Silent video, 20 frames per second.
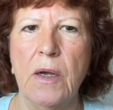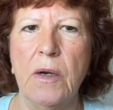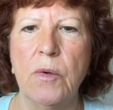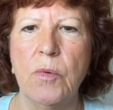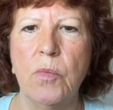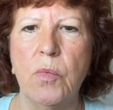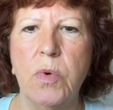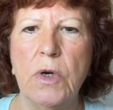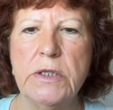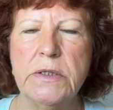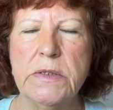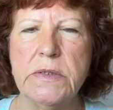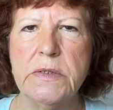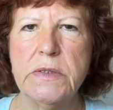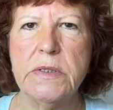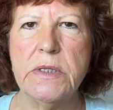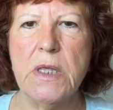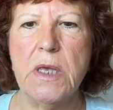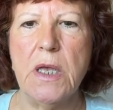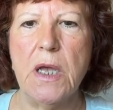
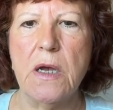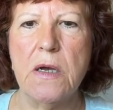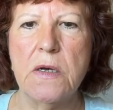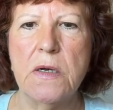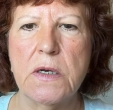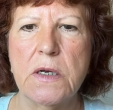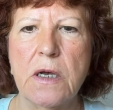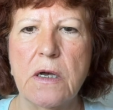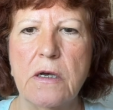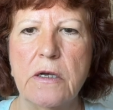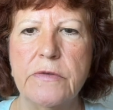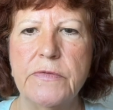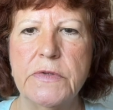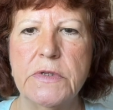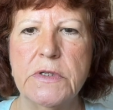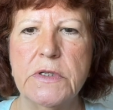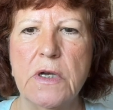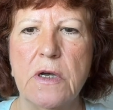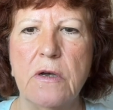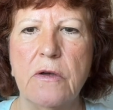Once the archive
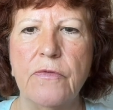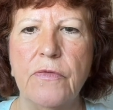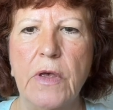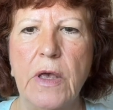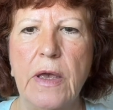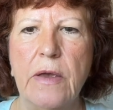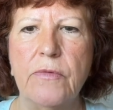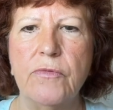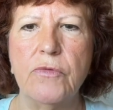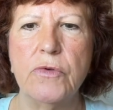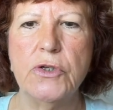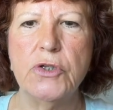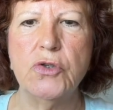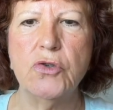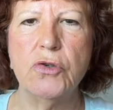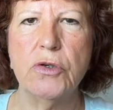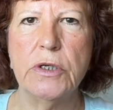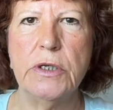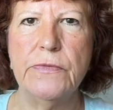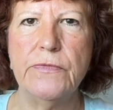staff have
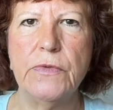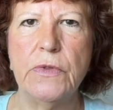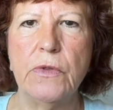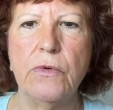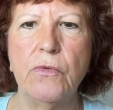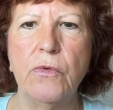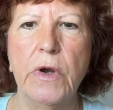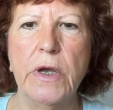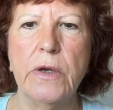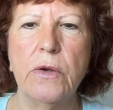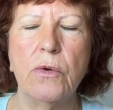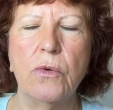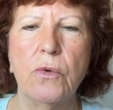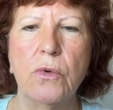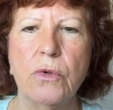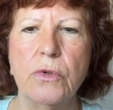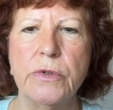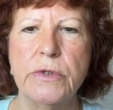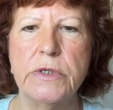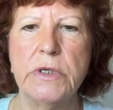retrieved the
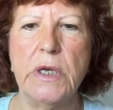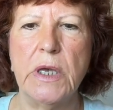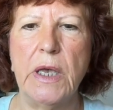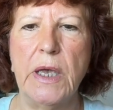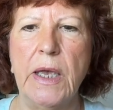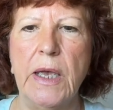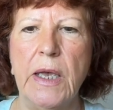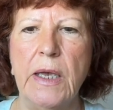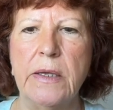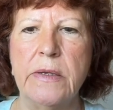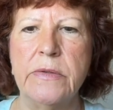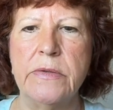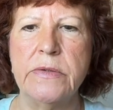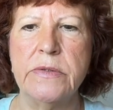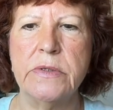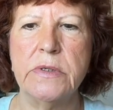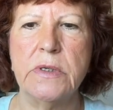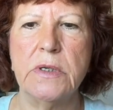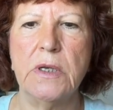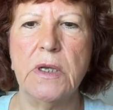record
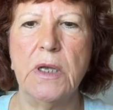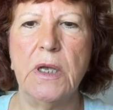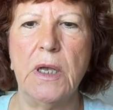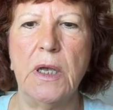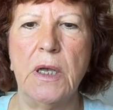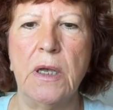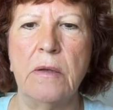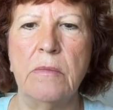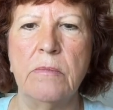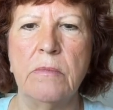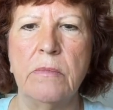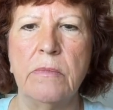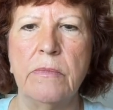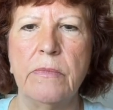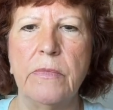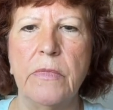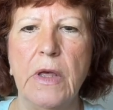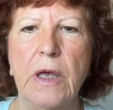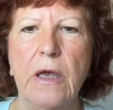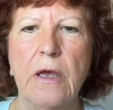and
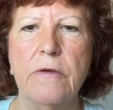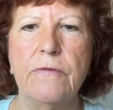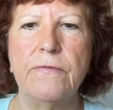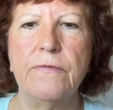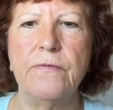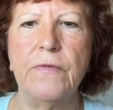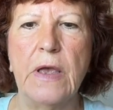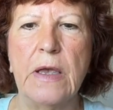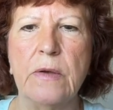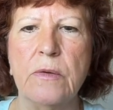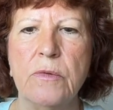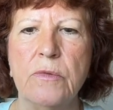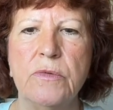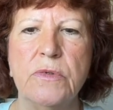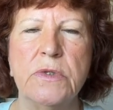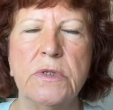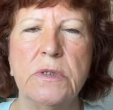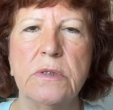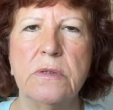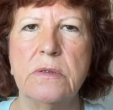have
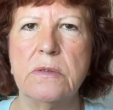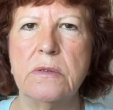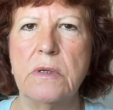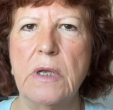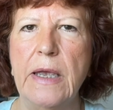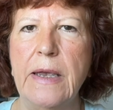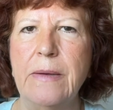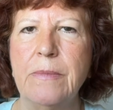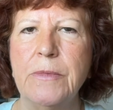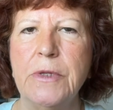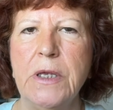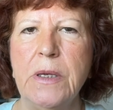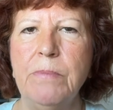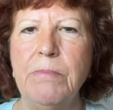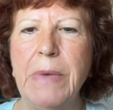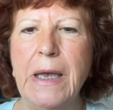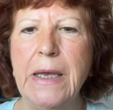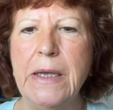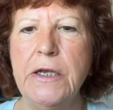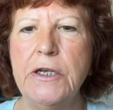found how many
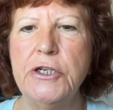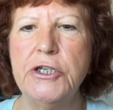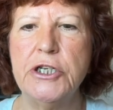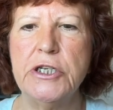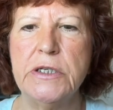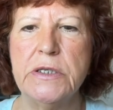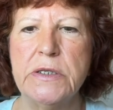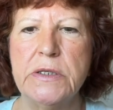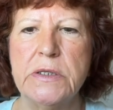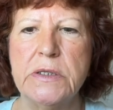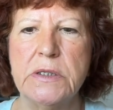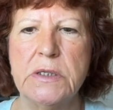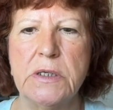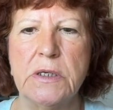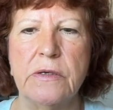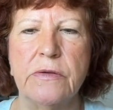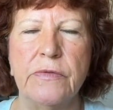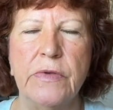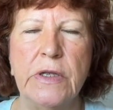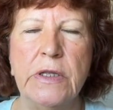pages
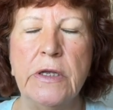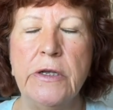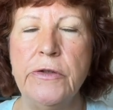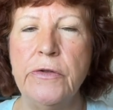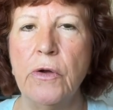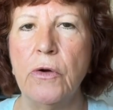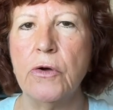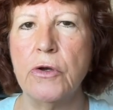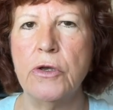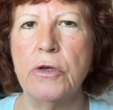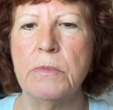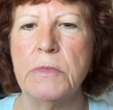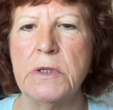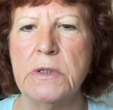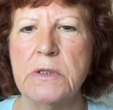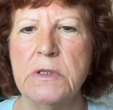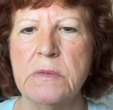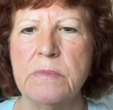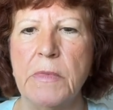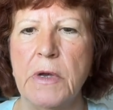of any
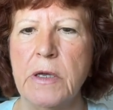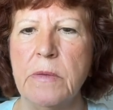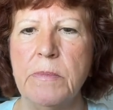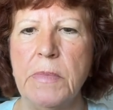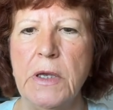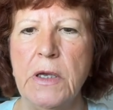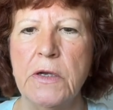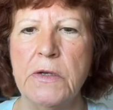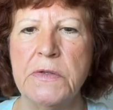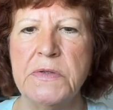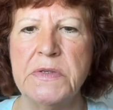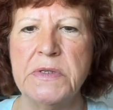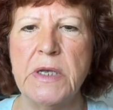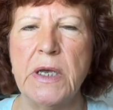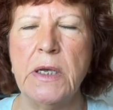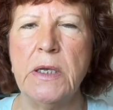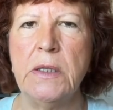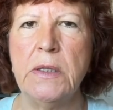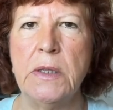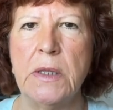documents might be
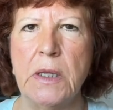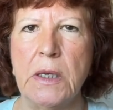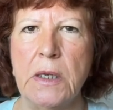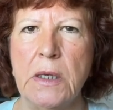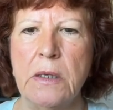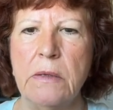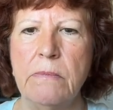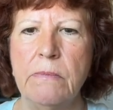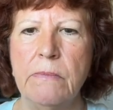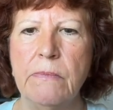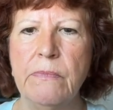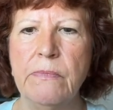contained there,